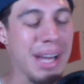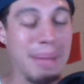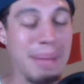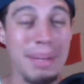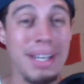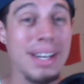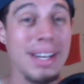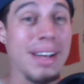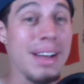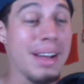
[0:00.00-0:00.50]
I
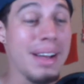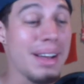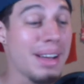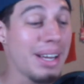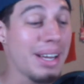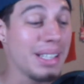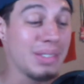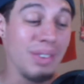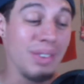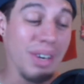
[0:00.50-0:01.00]
mean,
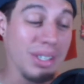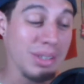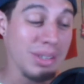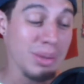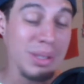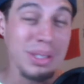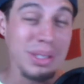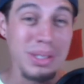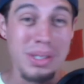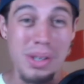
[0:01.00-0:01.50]
as far as
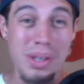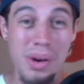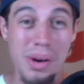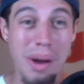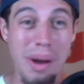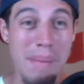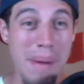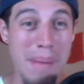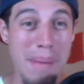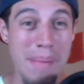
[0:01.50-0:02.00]
what's
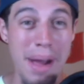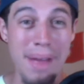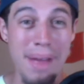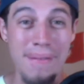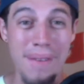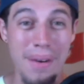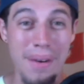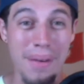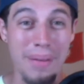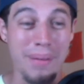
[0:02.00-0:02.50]
showing up on my
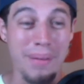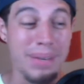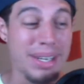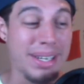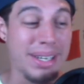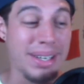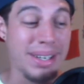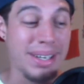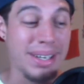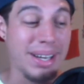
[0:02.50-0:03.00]
phone,
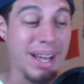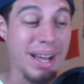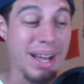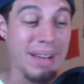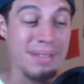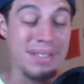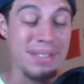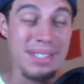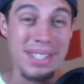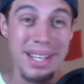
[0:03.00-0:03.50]
we
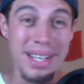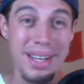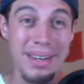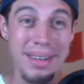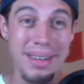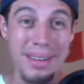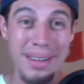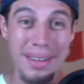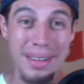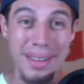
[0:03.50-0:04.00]
have
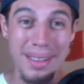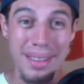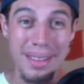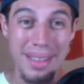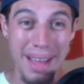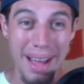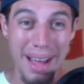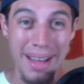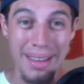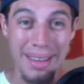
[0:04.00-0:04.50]
seen
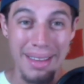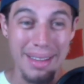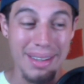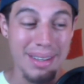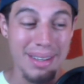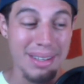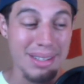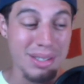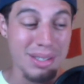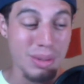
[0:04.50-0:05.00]
the
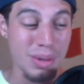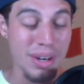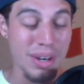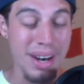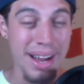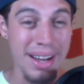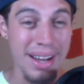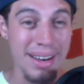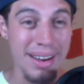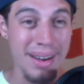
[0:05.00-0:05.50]
the
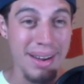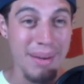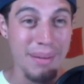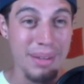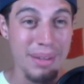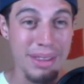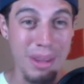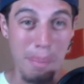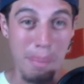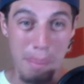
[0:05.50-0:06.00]
Twitter icon
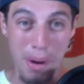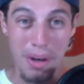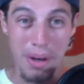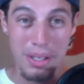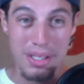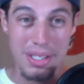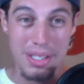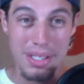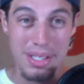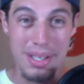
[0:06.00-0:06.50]
with the
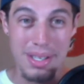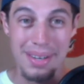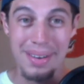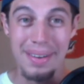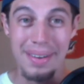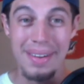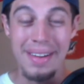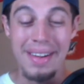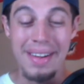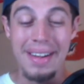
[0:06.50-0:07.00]
bird
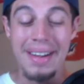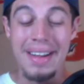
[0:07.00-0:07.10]
still,